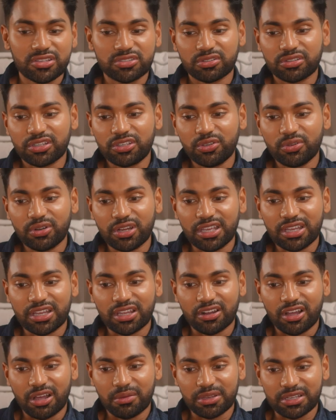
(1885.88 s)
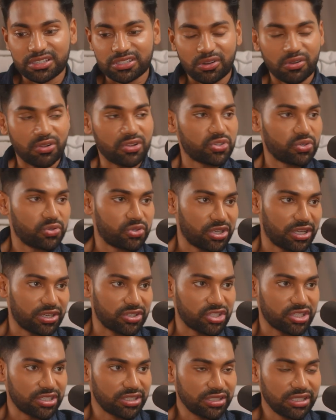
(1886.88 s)
So the unit economics are also
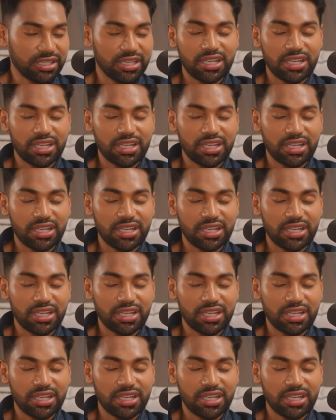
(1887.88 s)
changing.